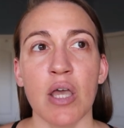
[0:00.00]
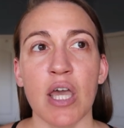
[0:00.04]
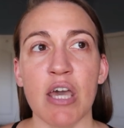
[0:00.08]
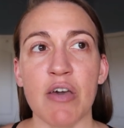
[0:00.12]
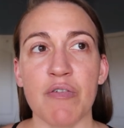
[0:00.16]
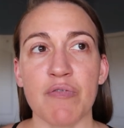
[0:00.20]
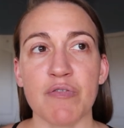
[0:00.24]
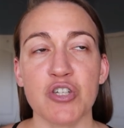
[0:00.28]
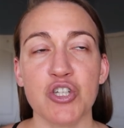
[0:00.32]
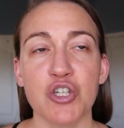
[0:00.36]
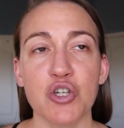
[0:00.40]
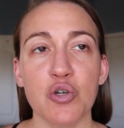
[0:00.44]

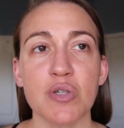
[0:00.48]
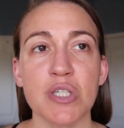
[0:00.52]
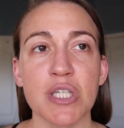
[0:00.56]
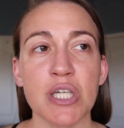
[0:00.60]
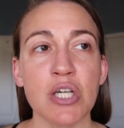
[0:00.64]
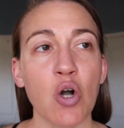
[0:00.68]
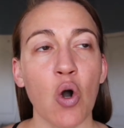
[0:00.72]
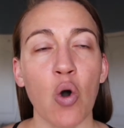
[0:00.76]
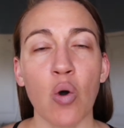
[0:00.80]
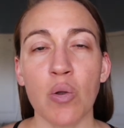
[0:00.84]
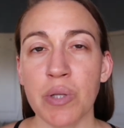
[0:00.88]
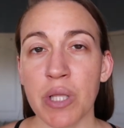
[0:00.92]
if
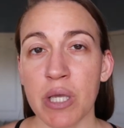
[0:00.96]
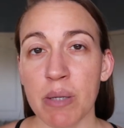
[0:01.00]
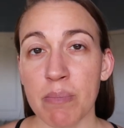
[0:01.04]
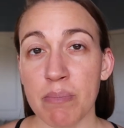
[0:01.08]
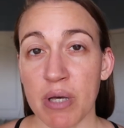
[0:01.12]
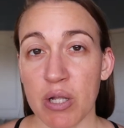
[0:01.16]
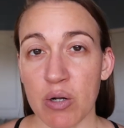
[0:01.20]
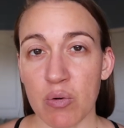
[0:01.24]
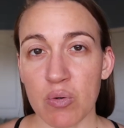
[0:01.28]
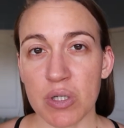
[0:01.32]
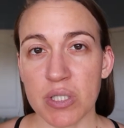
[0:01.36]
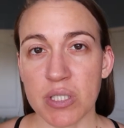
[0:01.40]
choosing only
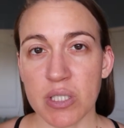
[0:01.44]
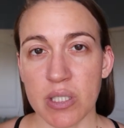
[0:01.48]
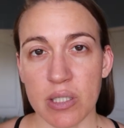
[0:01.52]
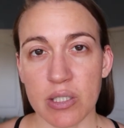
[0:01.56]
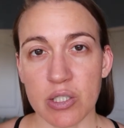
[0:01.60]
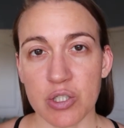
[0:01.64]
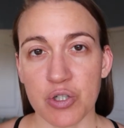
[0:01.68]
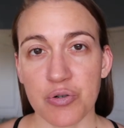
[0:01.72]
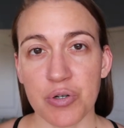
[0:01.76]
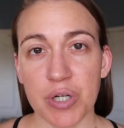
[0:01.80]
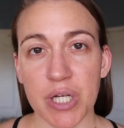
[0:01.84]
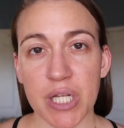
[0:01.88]
mineral
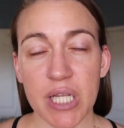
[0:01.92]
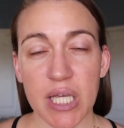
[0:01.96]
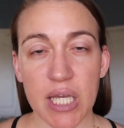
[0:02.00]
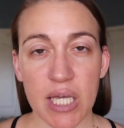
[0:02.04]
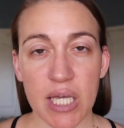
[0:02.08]
sunscreen